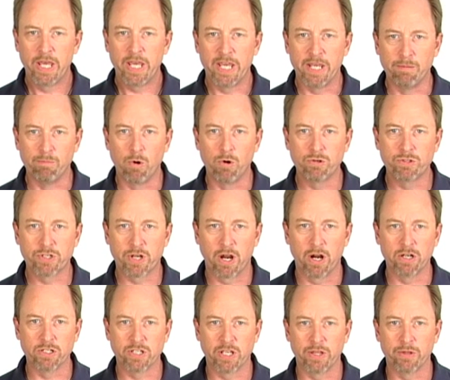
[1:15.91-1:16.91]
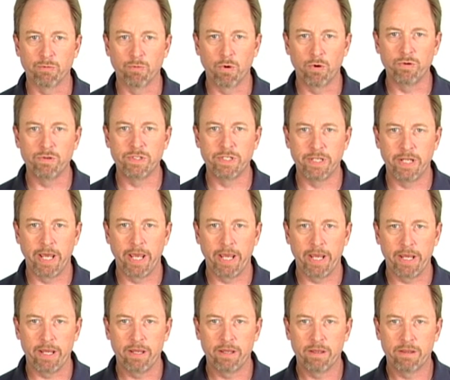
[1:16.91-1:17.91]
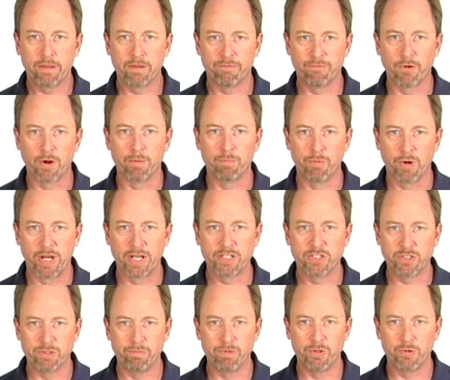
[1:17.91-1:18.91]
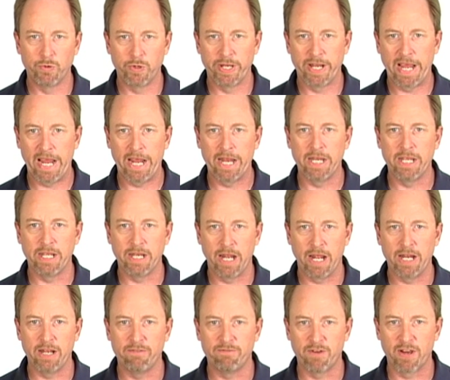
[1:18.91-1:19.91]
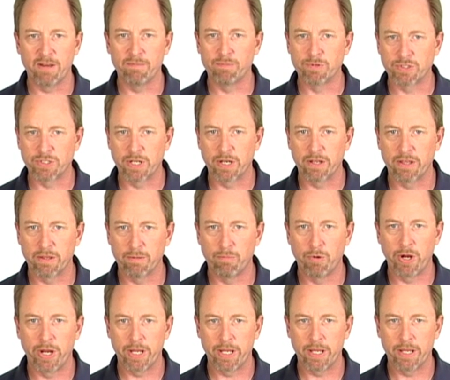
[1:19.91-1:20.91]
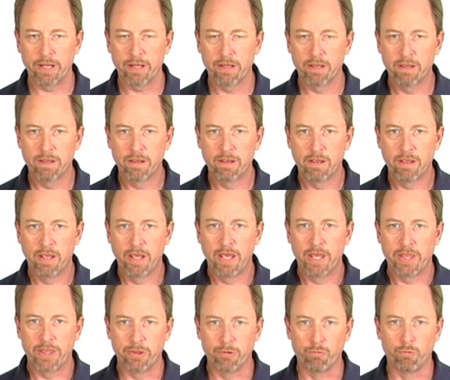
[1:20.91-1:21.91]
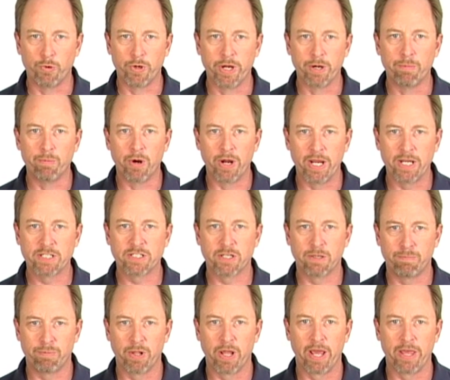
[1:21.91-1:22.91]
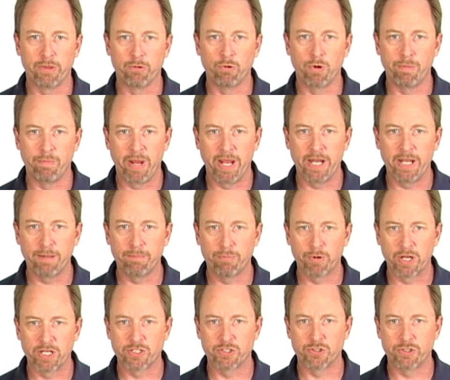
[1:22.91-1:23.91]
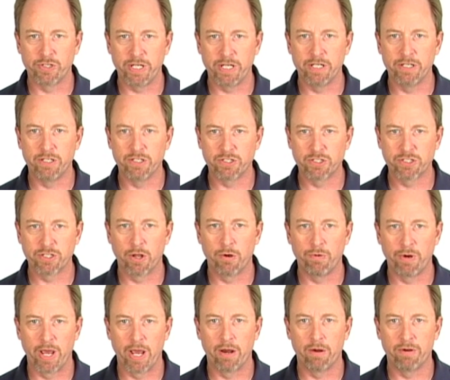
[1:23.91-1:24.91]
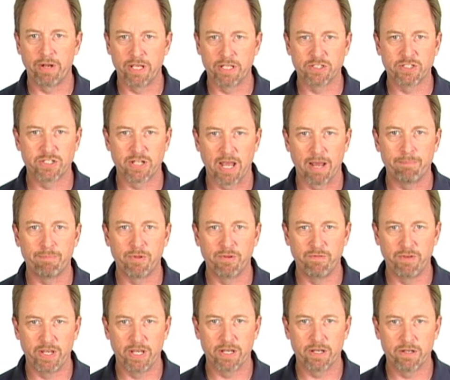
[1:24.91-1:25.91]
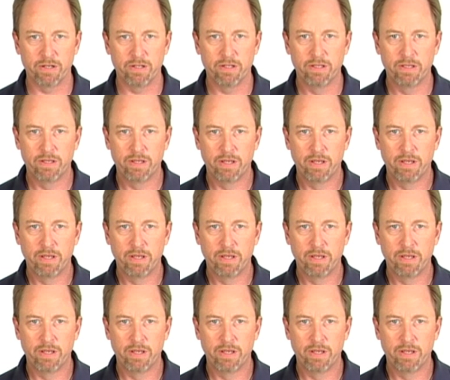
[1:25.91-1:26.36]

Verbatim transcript: In most cars on the road today, the front brakes do between 80 and 85% of the braking. The rear brakes apply the remaining pressure needed to slow down and stop the vehicle.